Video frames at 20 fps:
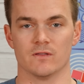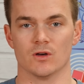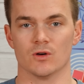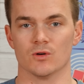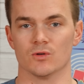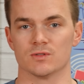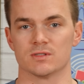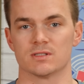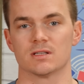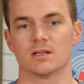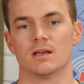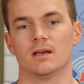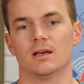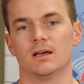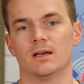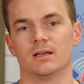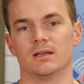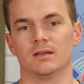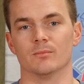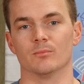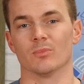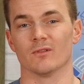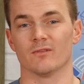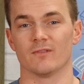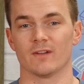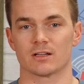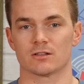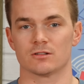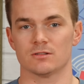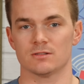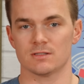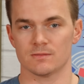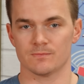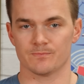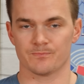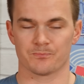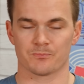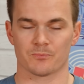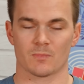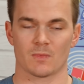those imperfections.
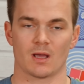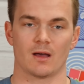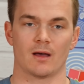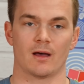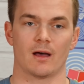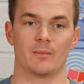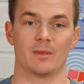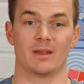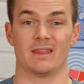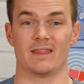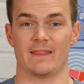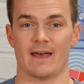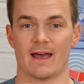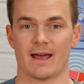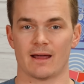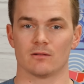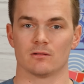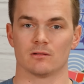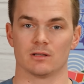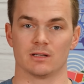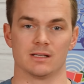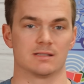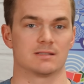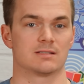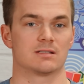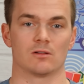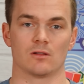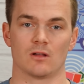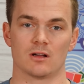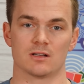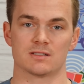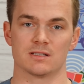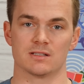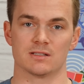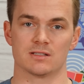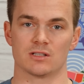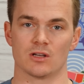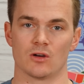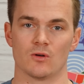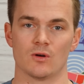And that leads to losses.
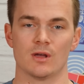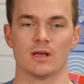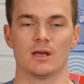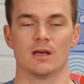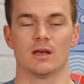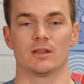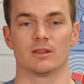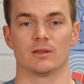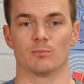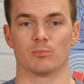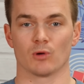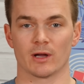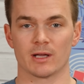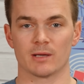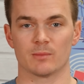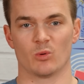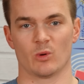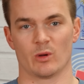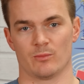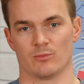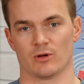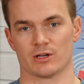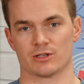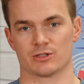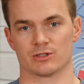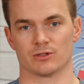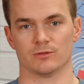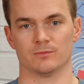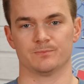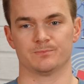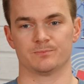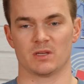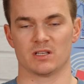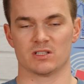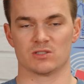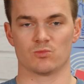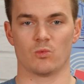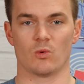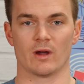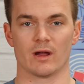So the breakpoint pressure
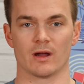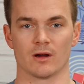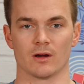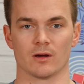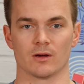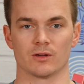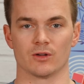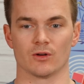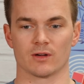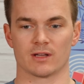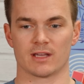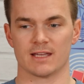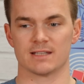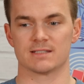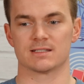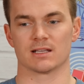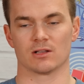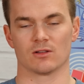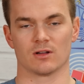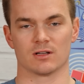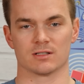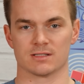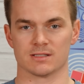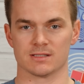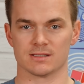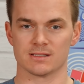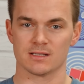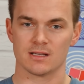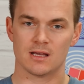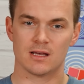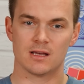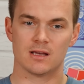is where your casing losses